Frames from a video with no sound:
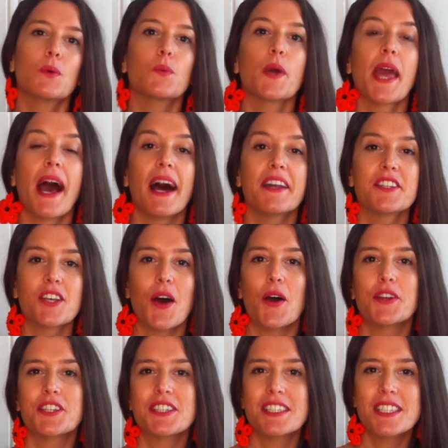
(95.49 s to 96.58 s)
We had
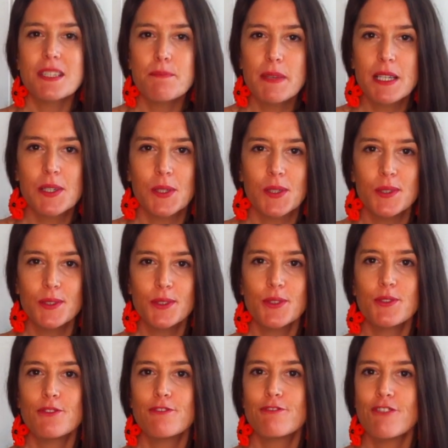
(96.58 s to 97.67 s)
a typical
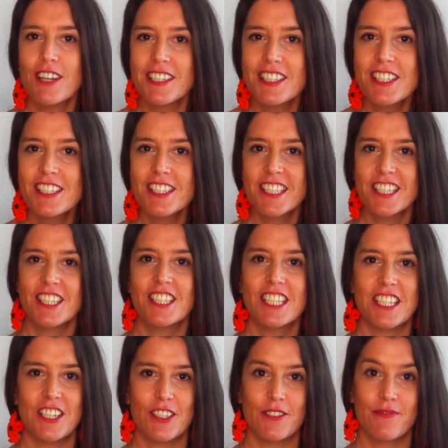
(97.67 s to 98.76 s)
French
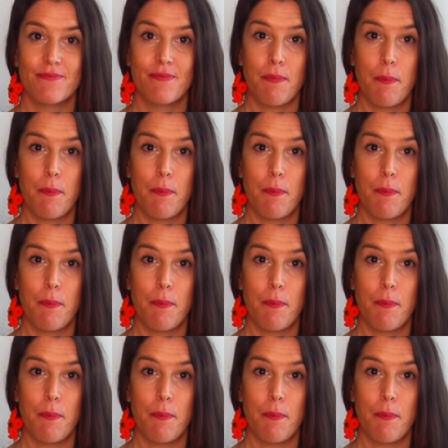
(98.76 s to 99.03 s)
dinner.